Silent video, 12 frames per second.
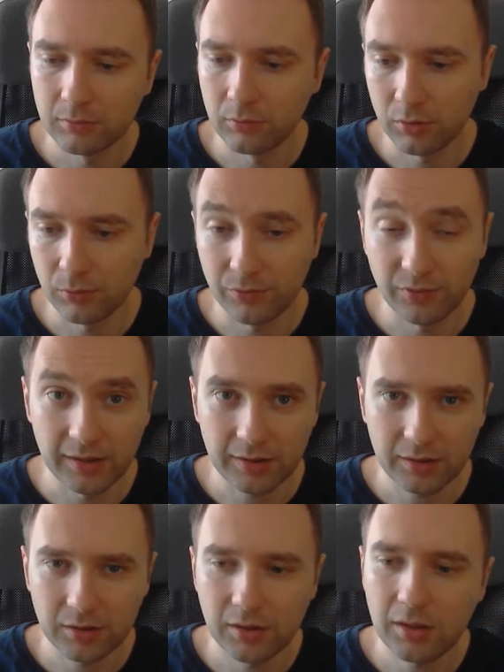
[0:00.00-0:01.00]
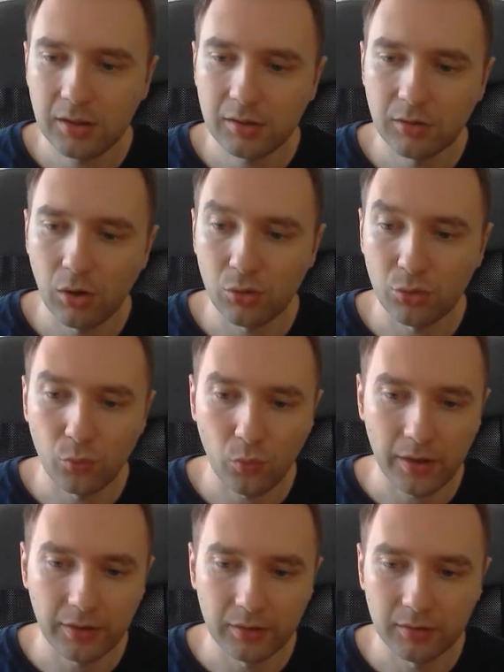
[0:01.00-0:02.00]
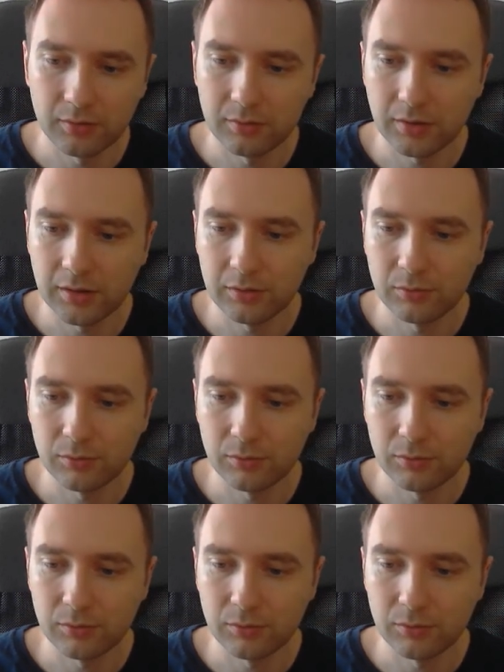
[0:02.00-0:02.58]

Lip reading: well, with link really, on 1, right?